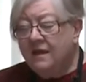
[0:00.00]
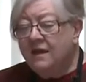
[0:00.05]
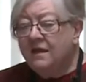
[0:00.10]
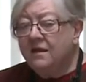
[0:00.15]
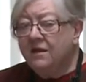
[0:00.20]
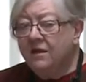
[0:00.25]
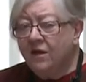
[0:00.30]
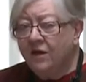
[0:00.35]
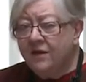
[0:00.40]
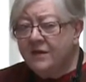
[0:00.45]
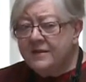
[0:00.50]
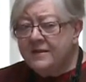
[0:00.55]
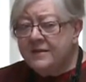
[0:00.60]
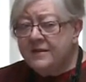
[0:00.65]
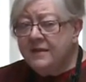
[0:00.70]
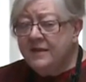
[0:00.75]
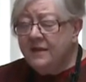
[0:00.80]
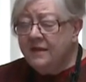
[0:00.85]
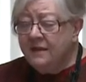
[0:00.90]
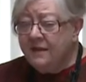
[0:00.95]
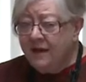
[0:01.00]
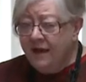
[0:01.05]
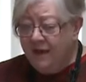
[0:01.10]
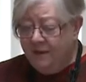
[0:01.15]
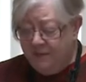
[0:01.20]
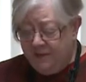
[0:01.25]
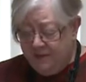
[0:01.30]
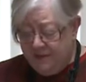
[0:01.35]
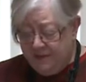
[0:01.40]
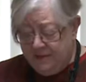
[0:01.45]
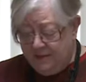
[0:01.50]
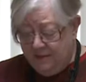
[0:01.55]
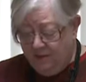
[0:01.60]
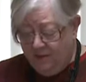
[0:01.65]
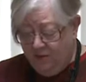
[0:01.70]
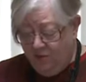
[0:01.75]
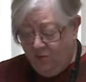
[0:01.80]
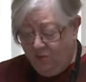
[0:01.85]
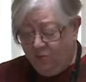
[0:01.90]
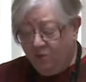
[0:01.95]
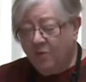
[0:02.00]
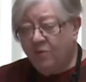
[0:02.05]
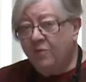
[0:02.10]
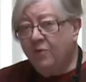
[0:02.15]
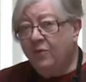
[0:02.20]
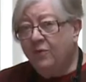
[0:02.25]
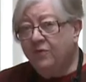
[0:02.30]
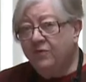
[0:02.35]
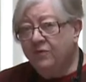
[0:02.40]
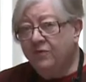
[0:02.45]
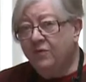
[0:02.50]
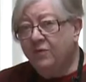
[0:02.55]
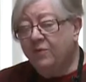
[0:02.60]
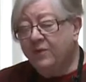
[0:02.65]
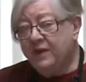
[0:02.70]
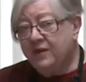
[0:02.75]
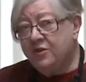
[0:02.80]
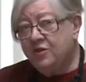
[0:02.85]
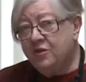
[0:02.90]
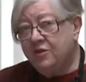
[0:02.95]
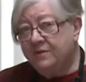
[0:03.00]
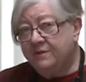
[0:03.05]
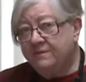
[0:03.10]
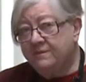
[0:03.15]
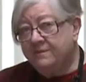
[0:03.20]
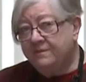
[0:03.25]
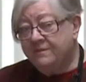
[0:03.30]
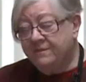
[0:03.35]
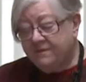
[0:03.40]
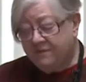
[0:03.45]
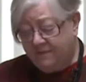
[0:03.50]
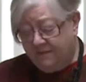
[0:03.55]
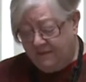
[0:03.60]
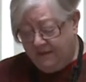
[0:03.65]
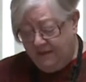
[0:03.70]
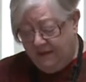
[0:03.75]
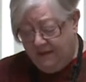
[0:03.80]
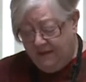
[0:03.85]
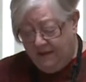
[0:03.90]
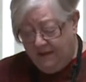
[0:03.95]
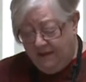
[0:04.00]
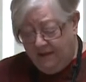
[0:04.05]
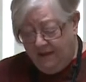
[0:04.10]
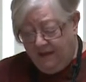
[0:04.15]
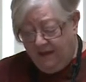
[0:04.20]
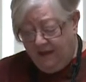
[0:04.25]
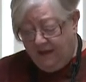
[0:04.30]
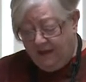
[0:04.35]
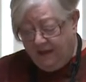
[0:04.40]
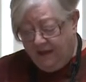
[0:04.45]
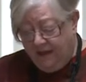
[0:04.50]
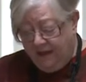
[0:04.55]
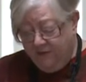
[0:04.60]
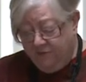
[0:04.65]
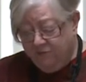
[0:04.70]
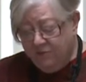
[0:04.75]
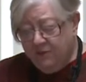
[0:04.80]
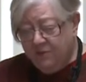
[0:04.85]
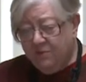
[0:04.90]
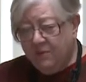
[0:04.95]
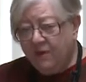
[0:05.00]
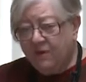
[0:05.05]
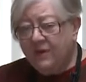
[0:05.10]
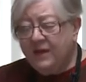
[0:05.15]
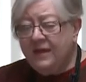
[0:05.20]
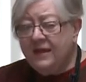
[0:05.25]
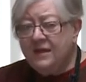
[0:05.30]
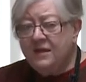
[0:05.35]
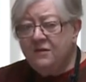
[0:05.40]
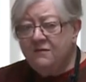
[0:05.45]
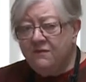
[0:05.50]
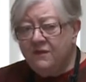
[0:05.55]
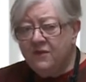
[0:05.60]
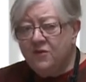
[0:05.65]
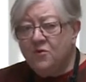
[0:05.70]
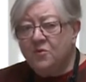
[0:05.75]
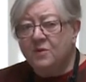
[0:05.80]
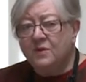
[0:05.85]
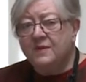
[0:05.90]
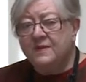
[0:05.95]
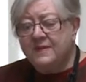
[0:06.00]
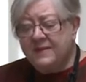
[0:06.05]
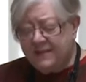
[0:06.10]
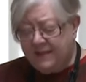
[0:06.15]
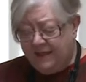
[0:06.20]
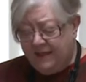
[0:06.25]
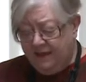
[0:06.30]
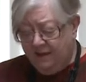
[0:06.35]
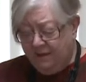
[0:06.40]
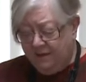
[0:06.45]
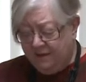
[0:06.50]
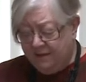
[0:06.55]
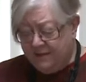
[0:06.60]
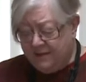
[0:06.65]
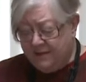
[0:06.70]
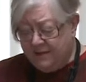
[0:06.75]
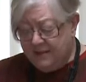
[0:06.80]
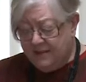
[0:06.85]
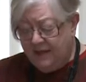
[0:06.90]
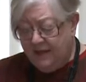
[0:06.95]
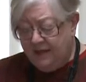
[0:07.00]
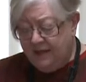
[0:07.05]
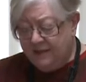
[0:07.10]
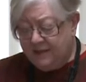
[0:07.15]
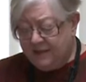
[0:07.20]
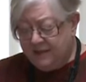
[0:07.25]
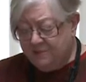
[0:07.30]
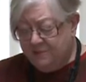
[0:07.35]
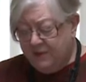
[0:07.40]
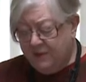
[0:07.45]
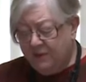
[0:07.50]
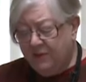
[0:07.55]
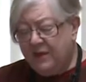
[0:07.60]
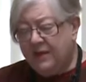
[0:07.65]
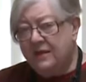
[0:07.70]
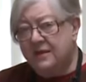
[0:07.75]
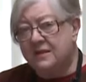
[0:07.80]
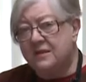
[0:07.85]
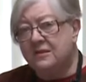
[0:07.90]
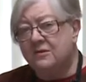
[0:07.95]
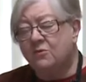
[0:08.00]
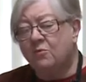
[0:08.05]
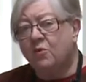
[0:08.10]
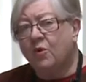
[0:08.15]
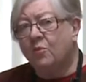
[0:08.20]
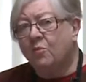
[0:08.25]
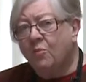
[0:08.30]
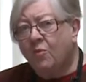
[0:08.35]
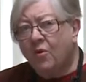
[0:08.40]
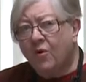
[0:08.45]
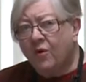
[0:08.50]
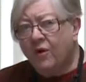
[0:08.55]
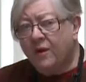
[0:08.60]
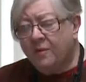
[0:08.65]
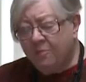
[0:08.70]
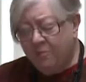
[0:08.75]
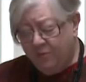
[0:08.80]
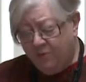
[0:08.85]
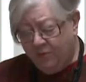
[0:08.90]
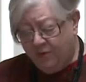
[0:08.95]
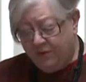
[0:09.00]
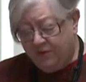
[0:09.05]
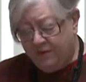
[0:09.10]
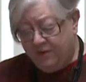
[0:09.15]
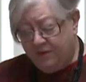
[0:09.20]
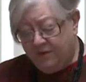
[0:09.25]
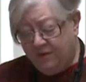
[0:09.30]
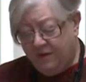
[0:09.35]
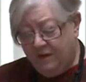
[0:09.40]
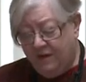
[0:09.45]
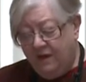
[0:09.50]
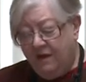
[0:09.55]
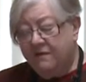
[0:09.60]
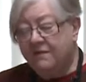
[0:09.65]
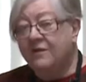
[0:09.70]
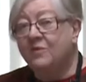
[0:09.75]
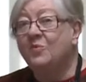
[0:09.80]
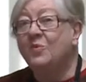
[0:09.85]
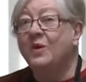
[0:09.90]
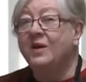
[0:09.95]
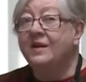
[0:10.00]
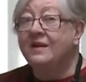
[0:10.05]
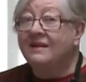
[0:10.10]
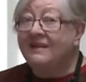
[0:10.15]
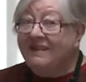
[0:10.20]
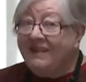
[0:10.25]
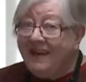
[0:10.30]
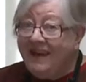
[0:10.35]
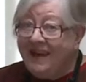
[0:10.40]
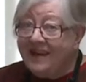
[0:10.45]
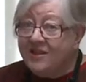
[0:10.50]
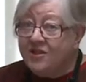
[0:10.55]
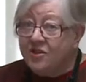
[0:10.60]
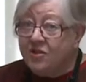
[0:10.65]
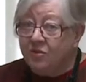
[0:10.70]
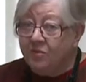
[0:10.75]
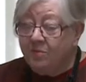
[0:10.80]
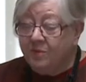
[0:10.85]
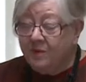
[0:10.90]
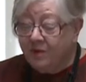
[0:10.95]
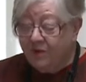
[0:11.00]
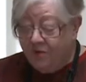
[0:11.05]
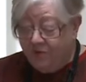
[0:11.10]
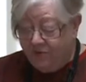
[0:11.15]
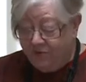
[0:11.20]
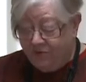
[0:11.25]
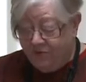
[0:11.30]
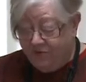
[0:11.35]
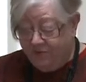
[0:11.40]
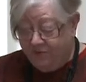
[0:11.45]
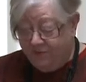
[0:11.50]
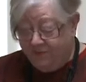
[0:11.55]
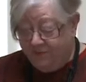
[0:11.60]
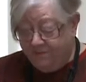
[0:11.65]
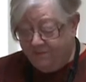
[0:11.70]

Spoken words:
Larsen and Amundsen were both Norwegian, a country where individual skills and experience were more important than what class you belonged to,